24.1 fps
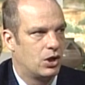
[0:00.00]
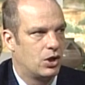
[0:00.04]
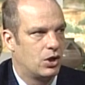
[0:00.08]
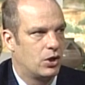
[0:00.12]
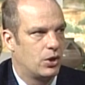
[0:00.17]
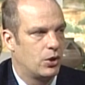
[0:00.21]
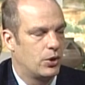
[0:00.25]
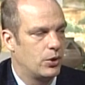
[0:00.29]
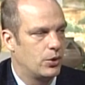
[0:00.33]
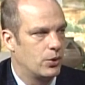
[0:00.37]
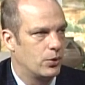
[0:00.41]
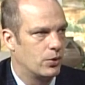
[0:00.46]

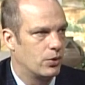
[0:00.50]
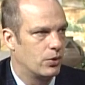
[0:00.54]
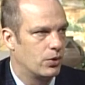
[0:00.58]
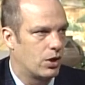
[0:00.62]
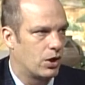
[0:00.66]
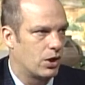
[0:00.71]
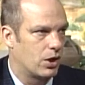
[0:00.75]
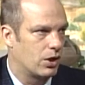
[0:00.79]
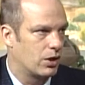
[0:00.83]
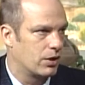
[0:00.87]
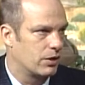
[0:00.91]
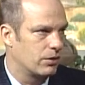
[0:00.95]
who
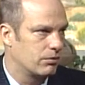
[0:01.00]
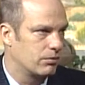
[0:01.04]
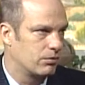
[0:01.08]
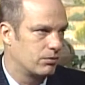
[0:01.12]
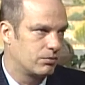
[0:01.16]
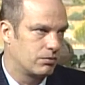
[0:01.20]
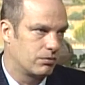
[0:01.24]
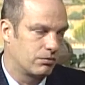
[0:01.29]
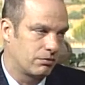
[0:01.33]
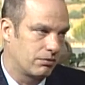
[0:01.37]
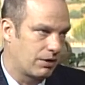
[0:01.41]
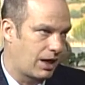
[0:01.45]
are
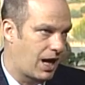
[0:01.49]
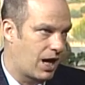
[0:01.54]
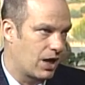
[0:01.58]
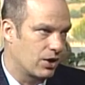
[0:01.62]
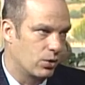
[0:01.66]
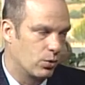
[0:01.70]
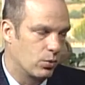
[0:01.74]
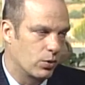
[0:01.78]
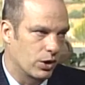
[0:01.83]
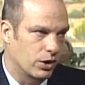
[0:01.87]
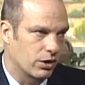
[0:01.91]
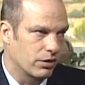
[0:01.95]
out of
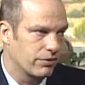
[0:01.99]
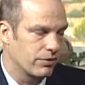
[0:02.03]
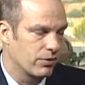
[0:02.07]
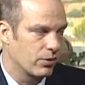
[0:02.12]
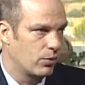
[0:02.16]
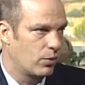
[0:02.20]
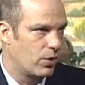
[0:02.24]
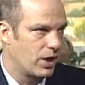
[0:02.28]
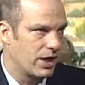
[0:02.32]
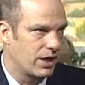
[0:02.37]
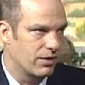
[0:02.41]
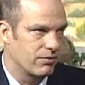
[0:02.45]
work for
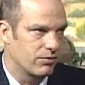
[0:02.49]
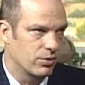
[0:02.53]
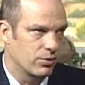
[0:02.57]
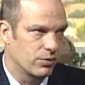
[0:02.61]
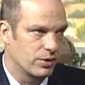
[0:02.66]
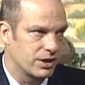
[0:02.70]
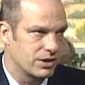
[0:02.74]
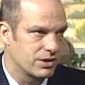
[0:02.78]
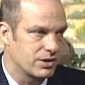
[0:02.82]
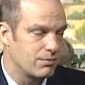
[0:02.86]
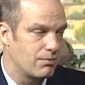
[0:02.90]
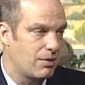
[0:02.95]
whatever reason.